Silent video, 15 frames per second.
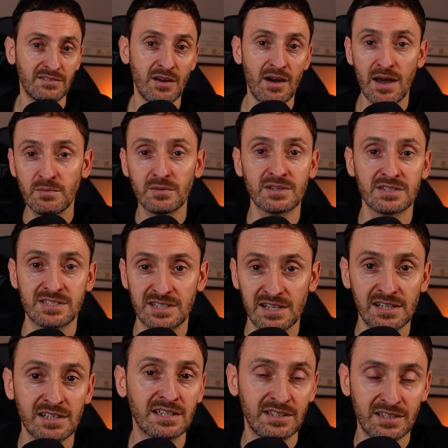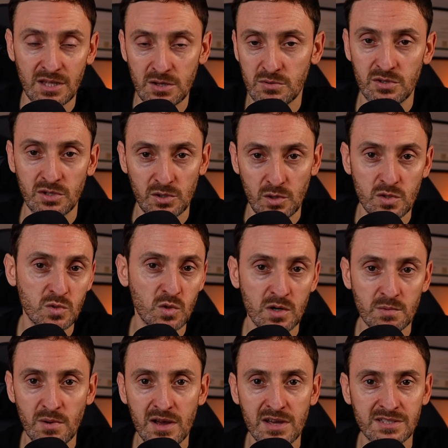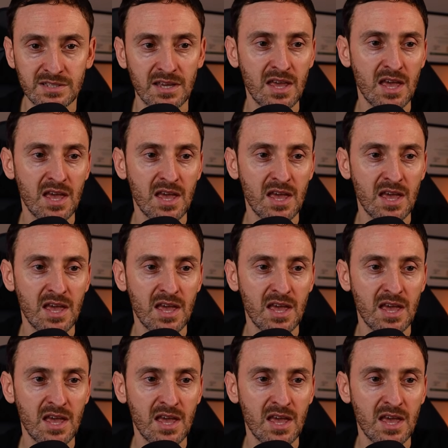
Now I'm going to still continue to use Nordpass,